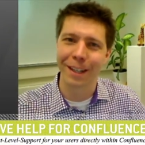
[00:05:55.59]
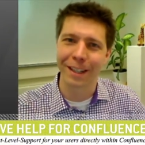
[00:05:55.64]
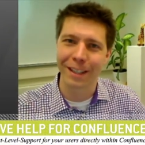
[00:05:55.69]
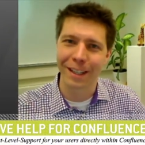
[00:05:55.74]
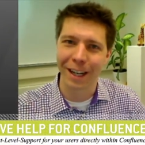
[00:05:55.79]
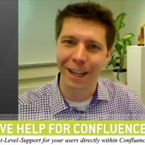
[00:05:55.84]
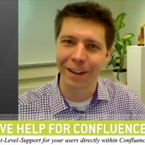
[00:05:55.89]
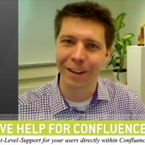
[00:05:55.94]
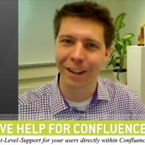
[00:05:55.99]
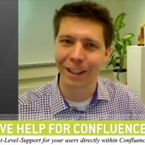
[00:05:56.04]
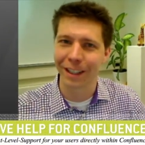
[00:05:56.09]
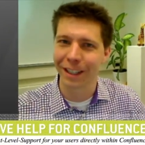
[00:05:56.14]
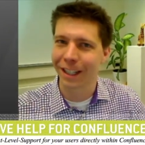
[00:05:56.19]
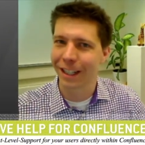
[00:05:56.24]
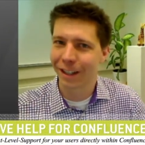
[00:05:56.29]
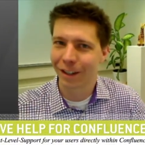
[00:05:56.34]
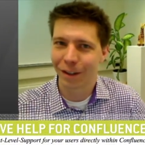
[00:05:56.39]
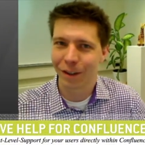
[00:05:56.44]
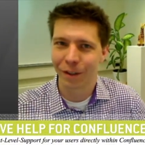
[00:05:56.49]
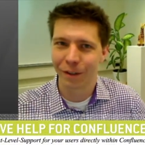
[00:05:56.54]

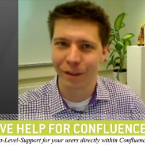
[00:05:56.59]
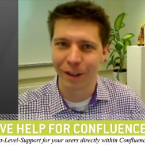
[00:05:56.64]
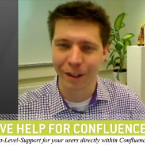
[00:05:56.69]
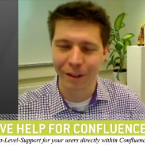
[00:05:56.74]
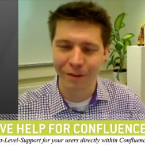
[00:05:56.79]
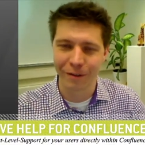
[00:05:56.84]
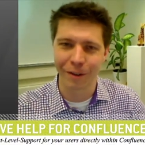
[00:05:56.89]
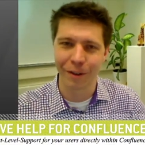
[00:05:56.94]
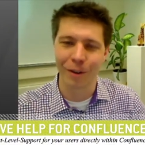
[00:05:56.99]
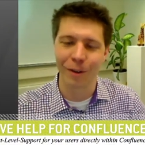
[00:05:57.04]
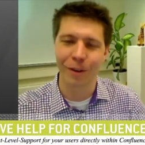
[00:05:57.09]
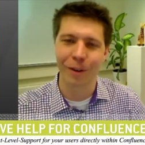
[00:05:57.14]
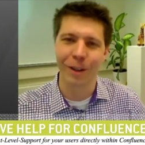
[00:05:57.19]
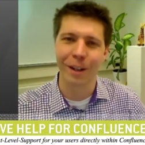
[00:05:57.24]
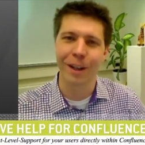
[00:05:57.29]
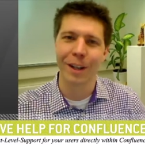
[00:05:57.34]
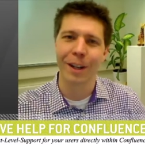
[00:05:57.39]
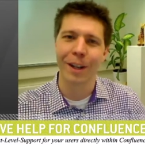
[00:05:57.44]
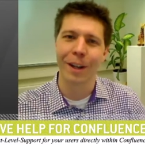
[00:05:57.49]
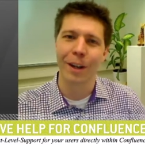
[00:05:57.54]
directly or via phone.